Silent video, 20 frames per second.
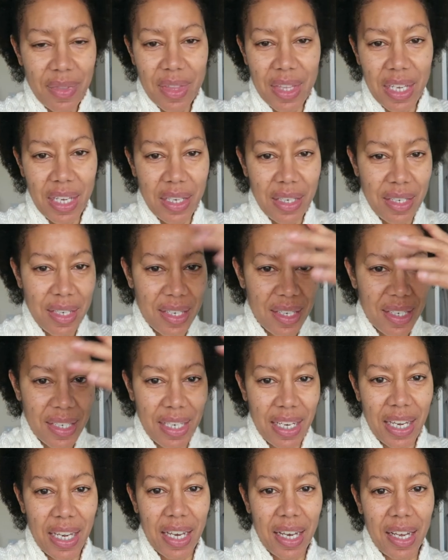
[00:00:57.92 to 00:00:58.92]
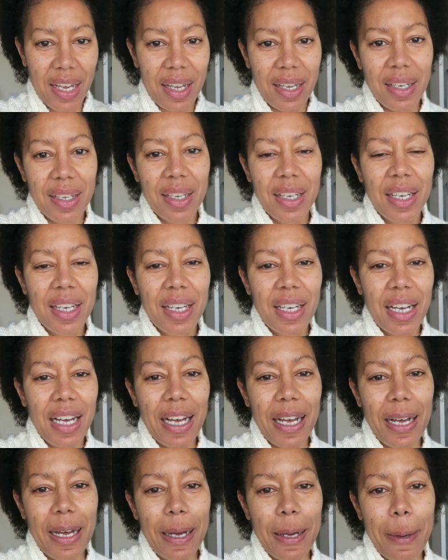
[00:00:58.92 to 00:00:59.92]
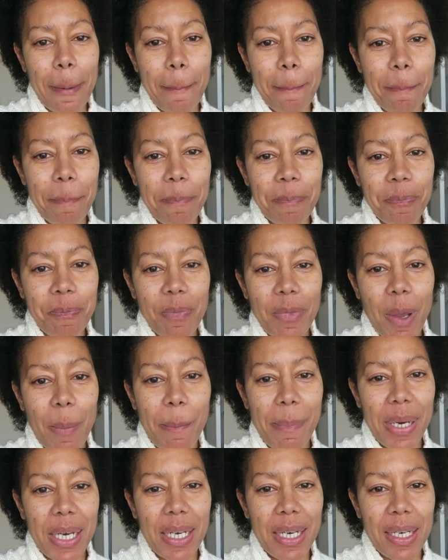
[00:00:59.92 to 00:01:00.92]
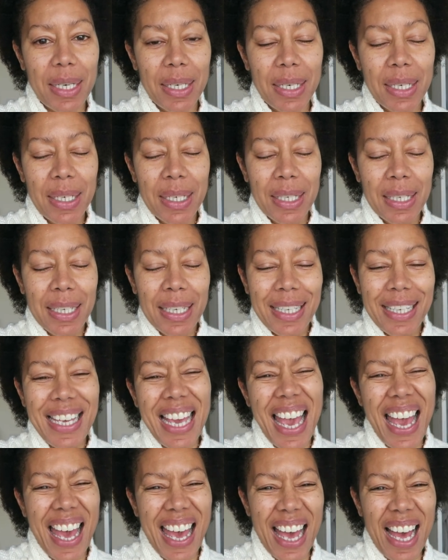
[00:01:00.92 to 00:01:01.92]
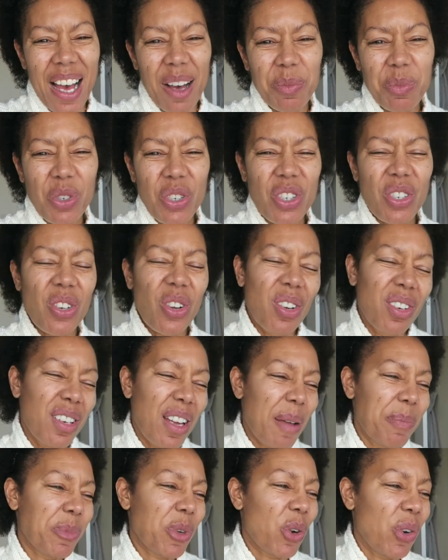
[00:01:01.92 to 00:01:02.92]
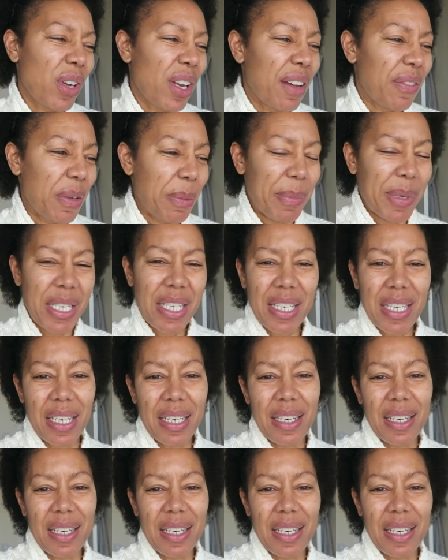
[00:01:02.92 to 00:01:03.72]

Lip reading: things here, but yeah, I'm not loving my skin